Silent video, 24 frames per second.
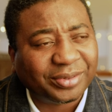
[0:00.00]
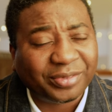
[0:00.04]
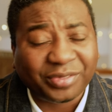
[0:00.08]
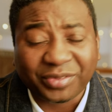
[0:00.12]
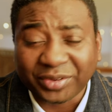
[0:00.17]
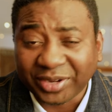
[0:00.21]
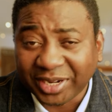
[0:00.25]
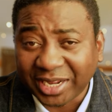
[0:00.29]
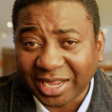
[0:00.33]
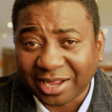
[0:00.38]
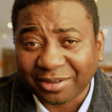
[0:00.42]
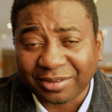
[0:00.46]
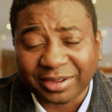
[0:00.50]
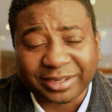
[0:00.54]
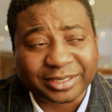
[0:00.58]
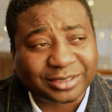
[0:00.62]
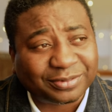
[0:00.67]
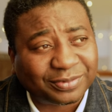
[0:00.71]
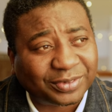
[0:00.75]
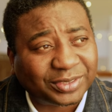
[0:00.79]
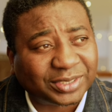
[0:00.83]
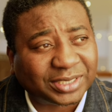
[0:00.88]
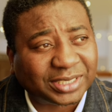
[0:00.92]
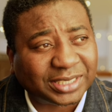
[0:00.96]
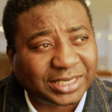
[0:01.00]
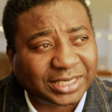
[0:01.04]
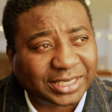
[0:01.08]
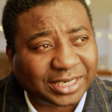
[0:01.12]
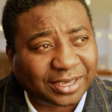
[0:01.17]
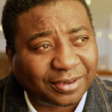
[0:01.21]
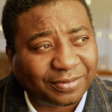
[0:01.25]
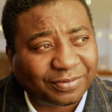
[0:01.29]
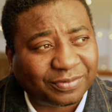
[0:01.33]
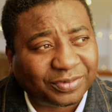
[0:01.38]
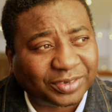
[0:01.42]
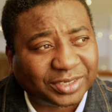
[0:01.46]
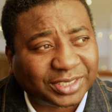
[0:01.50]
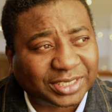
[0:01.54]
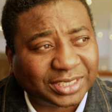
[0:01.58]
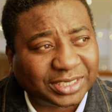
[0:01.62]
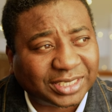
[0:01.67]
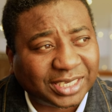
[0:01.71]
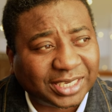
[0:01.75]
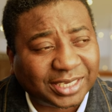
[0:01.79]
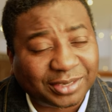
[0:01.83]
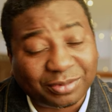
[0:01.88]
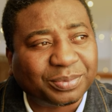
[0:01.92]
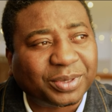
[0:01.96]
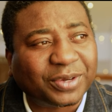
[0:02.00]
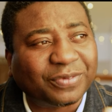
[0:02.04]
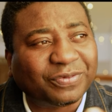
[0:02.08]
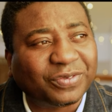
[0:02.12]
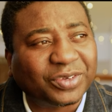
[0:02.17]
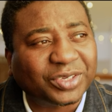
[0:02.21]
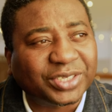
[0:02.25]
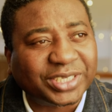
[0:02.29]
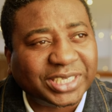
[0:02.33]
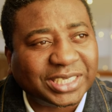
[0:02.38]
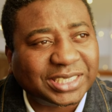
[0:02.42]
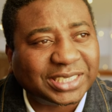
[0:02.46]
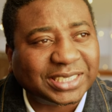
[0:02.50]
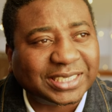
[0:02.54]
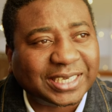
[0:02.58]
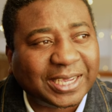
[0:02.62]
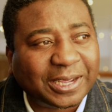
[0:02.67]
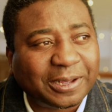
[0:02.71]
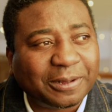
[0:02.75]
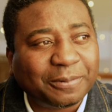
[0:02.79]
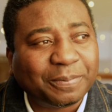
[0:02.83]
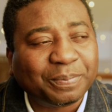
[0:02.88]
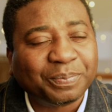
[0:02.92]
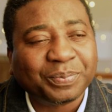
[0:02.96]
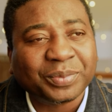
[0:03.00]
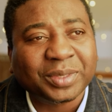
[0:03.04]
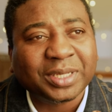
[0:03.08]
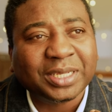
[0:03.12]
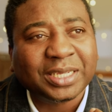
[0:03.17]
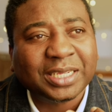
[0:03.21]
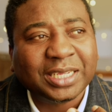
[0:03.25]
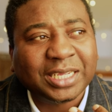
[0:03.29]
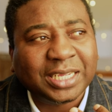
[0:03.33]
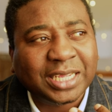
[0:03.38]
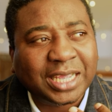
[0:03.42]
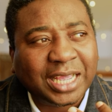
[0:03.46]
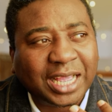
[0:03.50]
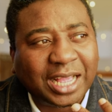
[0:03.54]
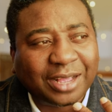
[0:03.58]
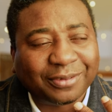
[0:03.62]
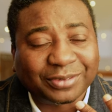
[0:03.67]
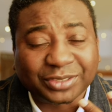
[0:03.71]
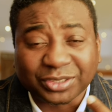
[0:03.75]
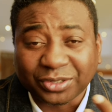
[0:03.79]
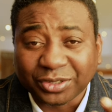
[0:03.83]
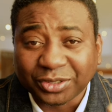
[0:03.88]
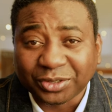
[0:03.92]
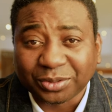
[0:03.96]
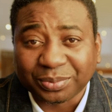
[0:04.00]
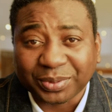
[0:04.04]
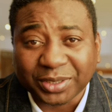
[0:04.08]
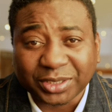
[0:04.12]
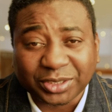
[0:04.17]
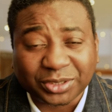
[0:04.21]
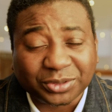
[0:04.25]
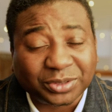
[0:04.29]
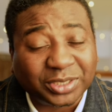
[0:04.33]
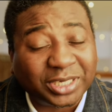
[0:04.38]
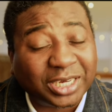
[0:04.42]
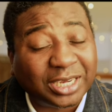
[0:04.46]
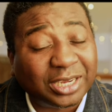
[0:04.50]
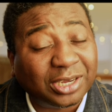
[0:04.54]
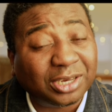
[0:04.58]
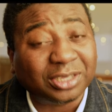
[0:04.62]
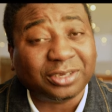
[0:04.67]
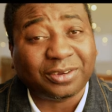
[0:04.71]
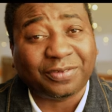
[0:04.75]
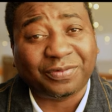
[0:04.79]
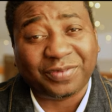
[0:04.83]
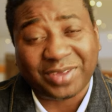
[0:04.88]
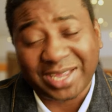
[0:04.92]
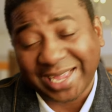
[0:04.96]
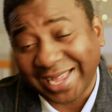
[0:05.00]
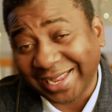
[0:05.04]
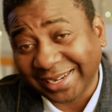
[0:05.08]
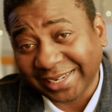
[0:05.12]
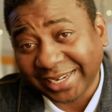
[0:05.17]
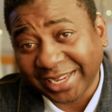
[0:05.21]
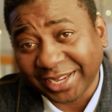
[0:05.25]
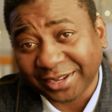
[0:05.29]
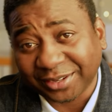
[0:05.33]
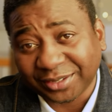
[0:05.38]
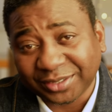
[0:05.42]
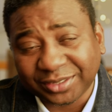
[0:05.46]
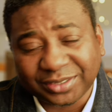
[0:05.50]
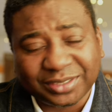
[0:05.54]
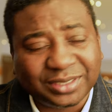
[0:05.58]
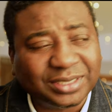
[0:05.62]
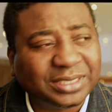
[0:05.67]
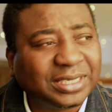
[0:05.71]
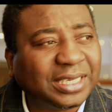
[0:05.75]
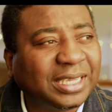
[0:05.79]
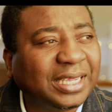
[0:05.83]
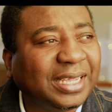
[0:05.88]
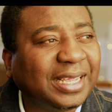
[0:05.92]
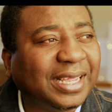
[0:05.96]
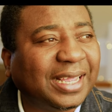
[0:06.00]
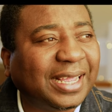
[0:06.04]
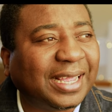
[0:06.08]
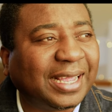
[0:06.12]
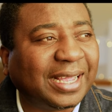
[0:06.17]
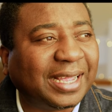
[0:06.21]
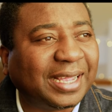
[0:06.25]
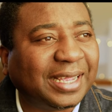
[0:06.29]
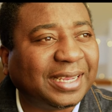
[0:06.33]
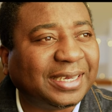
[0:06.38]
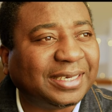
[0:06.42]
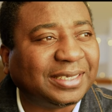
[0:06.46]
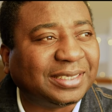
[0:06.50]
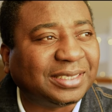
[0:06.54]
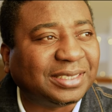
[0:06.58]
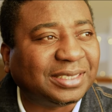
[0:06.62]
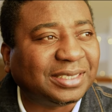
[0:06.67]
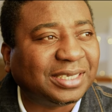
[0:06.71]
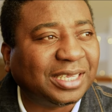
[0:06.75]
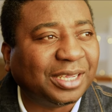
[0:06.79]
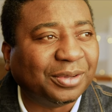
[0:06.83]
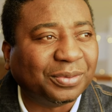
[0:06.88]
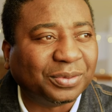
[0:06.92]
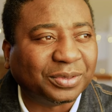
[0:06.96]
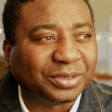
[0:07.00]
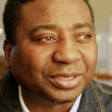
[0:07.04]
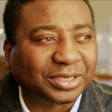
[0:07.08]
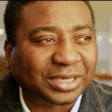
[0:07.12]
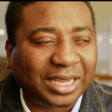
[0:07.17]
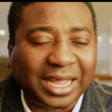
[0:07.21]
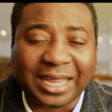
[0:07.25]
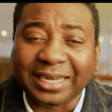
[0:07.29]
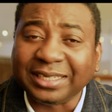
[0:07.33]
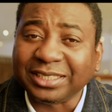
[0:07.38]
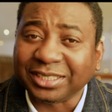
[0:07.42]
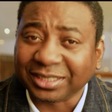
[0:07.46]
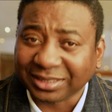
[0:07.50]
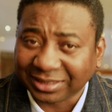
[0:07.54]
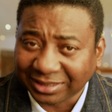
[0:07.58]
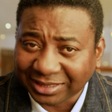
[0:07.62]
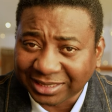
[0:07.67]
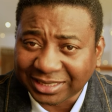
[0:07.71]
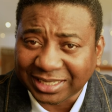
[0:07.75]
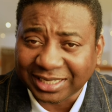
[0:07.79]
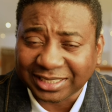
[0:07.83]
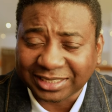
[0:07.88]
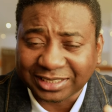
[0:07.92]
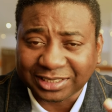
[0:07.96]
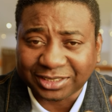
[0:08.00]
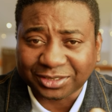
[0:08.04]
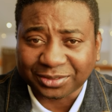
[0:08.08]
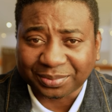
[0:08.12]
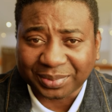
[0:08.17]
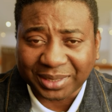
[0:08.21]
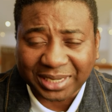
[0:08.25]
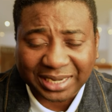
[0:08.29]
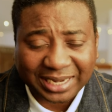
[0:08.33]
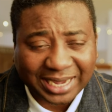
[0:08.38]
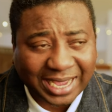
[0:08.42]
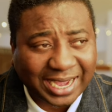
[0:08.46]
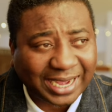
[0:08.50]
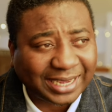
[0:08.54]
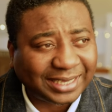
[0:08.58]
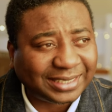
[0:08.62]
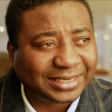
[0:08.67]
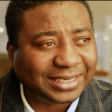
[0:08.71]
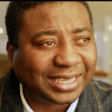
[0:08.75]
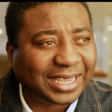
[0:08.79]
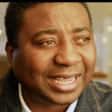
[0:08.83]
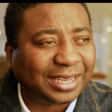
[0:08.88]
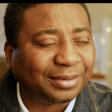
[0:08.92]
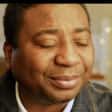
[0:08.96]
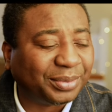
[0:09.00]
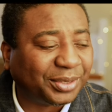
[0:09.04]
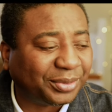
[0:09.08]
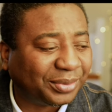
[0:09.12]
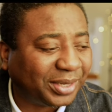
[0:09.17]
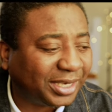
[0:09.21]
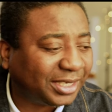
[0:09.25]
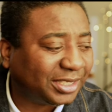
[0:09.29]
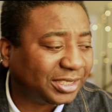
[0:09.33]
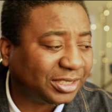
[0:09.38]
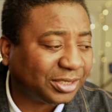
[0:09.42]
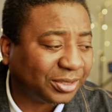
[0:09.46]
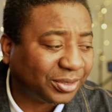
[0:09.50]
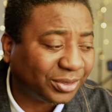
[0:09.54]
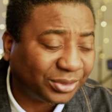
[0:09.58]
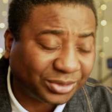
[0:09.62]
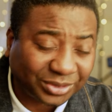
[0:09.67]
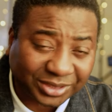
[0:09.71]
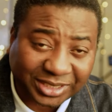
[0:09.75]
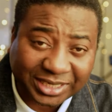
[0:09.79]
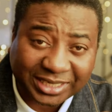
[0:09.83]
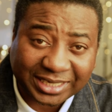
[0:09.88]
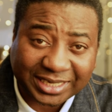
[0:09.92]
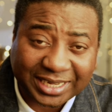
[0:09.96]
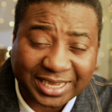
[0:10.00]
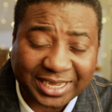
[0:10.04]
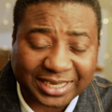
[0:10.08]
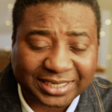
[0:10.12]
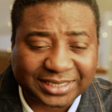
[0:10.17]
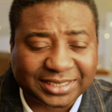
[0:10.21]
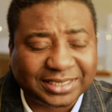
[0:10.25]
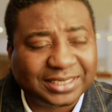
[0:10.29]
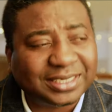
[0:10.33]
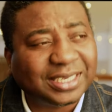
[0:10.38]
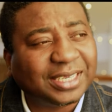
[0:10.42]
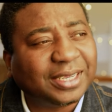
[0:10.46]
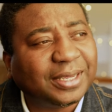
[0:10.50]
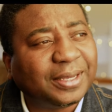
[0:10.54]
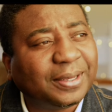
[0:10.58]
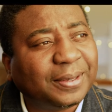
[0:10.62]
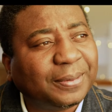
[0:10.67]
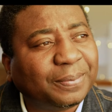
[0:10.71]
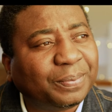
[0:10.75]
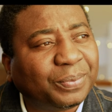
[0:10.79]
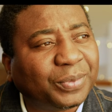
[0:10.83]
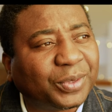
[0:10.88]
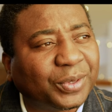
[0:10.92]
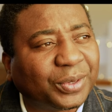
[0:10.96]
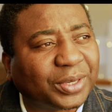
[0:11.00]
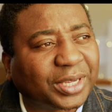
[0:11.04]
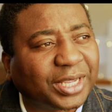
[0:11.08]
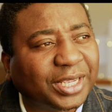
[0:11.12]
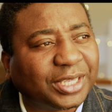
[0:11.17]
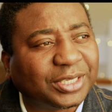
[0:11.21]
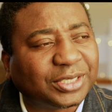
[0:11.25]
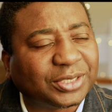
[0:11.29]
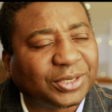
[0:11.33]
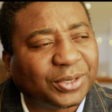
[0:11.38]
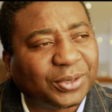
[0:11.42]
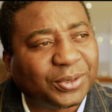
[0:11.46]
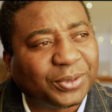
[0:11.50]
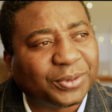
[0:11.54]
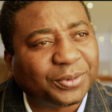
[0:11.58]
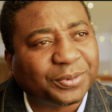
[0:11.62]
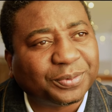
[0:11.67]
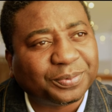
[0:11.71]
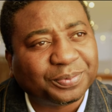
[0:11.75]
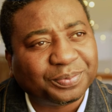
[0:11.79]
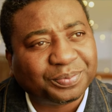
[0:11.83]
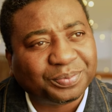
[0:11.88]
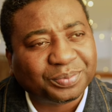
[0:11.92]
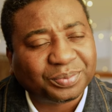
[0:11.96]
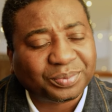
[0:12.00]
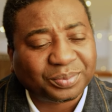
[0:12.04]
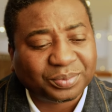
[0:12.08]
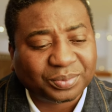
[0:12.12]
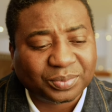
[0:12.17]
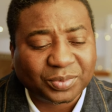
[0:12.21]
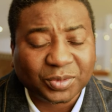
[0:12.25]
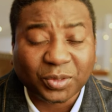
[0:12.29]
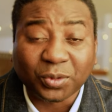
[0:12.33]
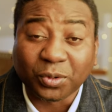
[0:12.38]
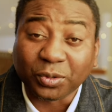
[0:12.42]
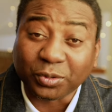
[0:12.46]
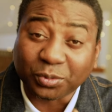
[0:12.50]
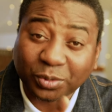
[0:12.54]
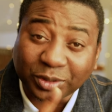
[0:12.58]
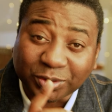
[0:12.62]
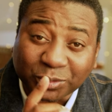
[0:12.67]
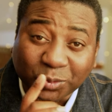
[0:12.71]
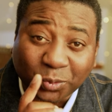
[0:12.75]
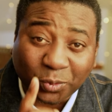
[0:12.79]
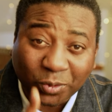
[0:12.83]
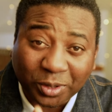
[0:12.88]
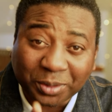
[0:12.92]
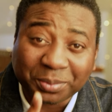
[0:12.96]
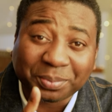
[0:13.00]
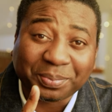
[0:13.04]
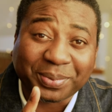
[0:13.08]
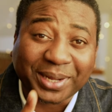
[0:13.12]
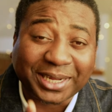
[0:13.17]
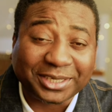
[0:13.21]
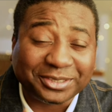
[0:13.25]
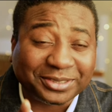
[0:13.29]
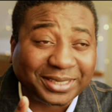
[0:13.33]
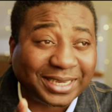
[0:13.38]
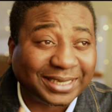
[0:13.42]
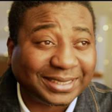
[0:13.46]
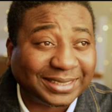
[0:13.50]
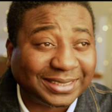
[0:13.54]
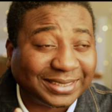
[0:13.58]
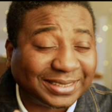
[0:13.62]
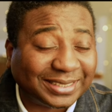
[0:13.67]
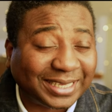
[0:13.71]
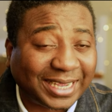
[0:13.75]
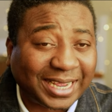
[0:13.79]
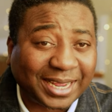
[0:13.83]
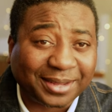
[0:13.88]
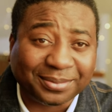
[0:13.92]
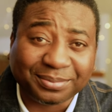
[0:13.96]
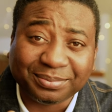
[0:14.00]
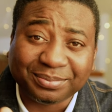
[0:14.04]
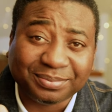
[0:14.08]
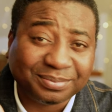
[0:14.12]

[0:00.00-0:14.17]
3 hours was enough for the day. But for this now, I was going to be doing a lot of handheld, and it was, I just needed it to be light and be ready to go to the next. Okay, so it was one battery at a time,